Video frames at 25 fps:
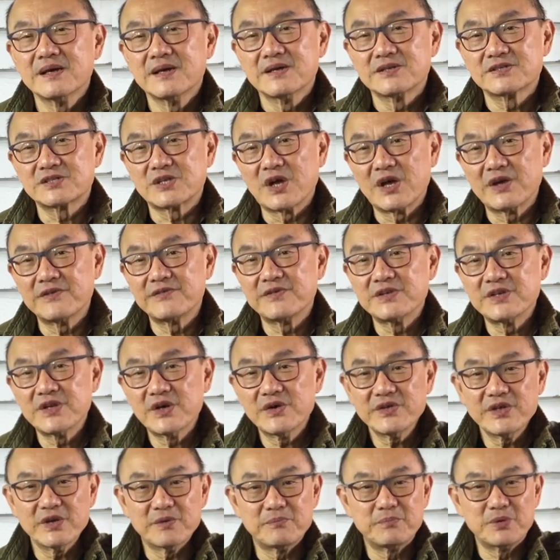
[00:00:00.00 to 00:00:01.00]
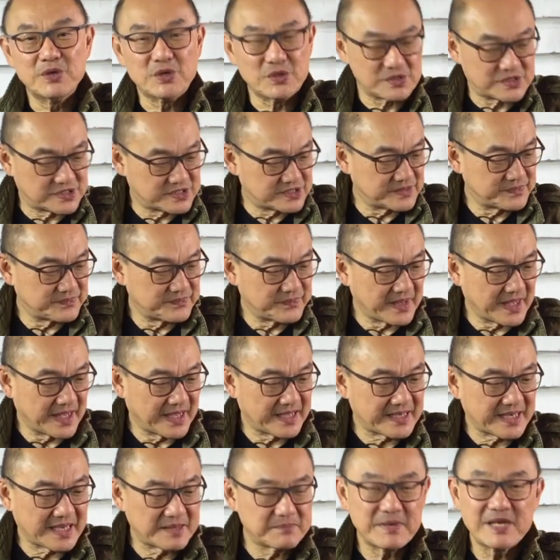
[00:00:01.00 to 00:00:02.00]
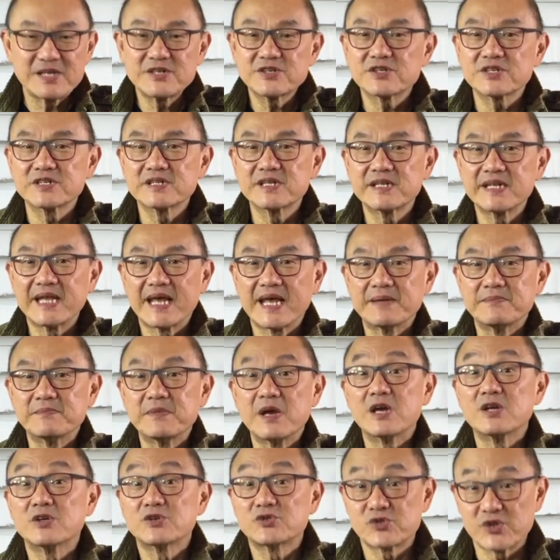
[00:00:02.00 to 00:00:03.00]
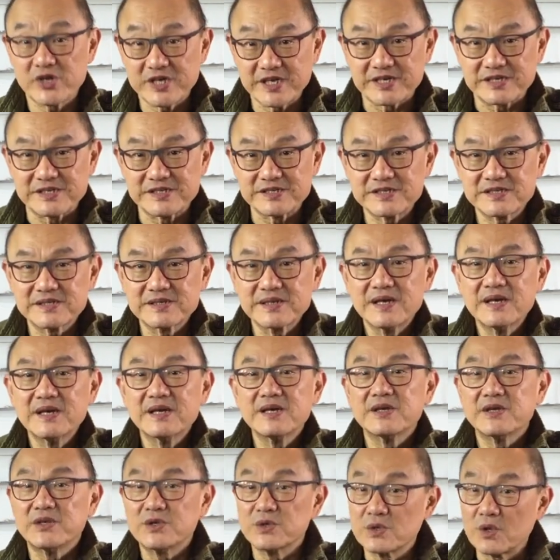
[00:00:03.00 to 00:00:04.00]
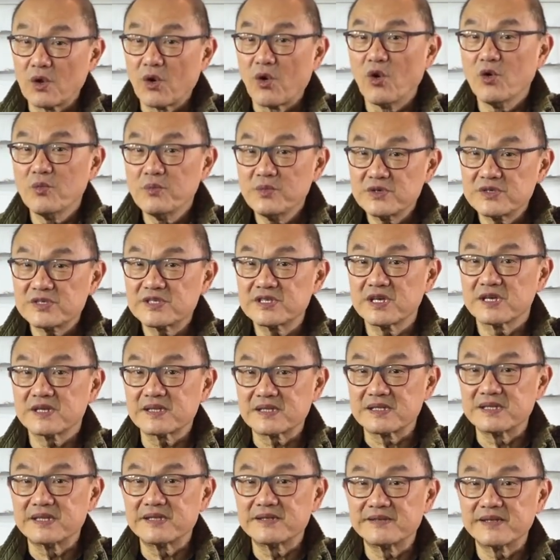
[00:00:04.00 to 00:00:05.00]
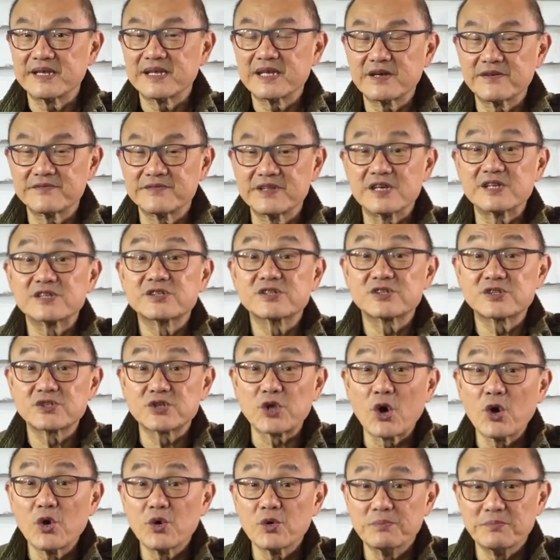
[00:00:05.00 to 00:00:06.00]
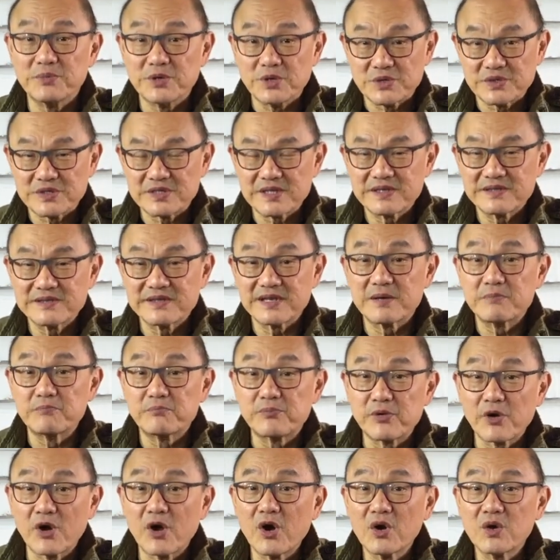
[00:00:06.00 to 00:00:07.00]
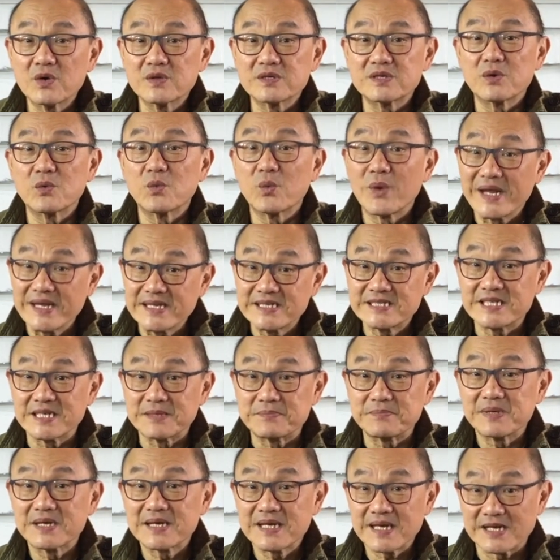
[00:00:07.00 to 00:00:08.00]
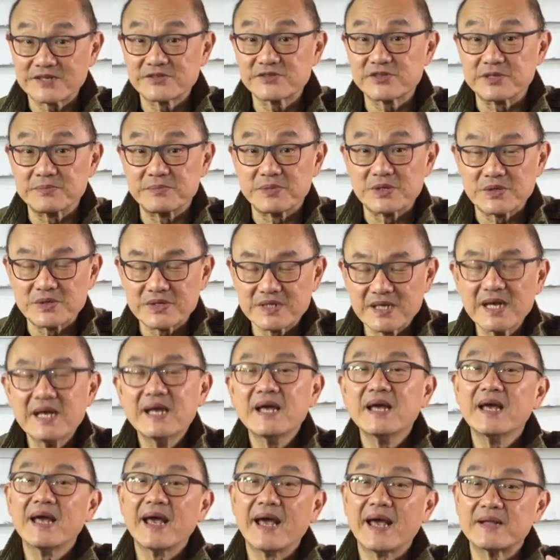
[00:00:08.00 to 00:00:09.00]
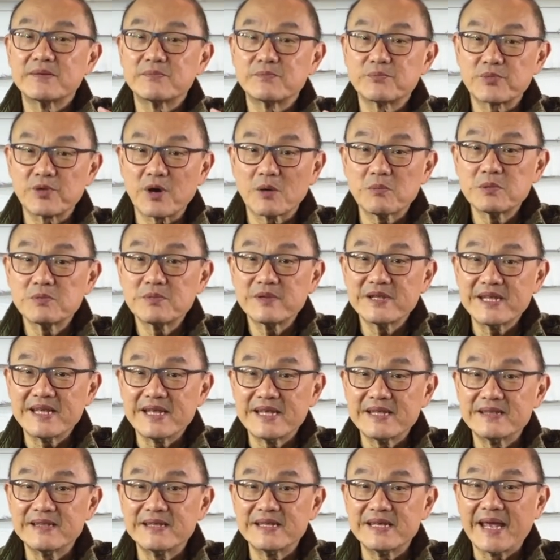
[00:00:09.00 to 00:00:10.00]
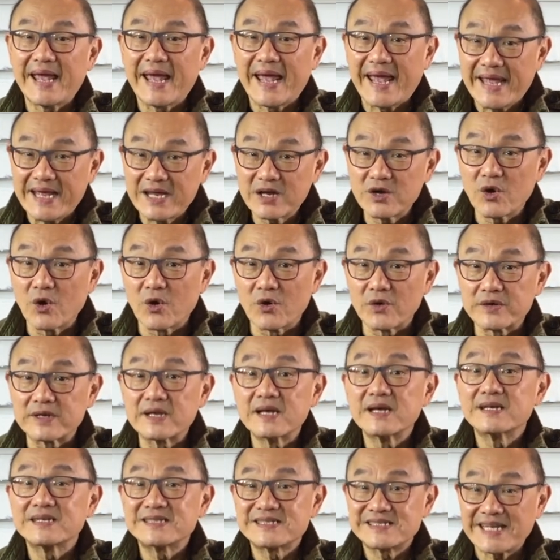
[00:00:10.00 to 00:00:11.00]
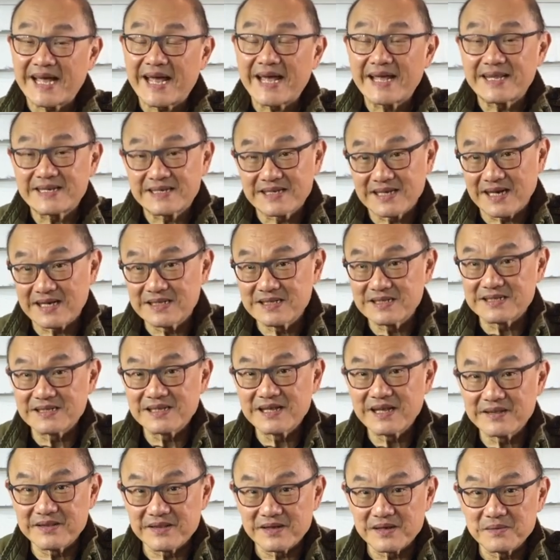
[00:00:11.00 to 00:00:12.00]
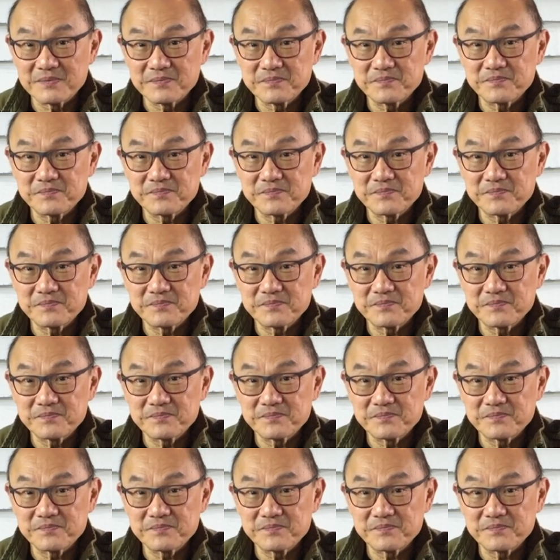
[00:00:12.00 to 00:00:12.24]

So if you know your boots, and I mention the name Trickers, you'll almost certainly think of their Stow boot, their brogued wingtip country boot, and probably in the acorn tan-coloured leather.